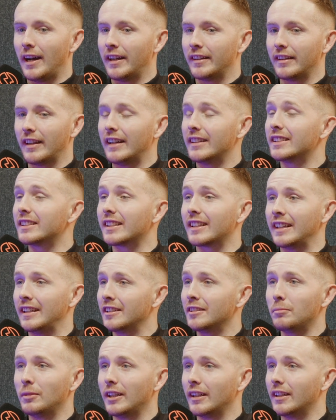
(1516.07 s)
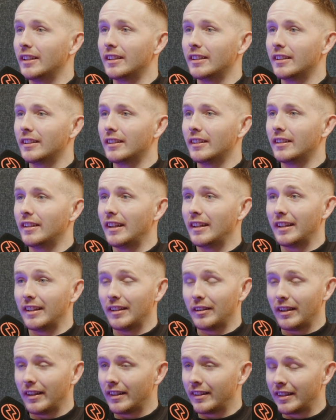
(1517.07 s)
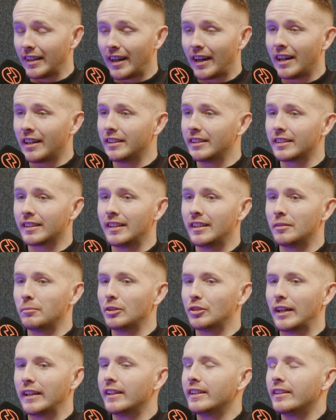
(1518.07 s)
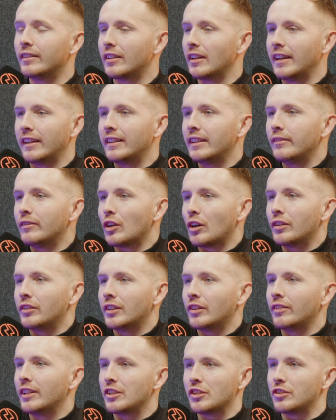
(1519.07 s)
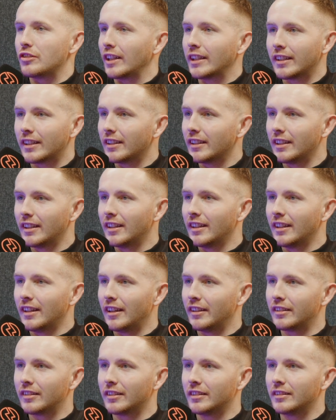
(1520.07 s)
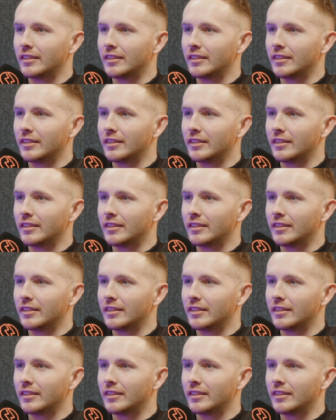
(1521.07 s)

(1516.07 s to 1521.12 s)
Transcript: And that scared me, entirely scared me. So I didn't even underage drink until,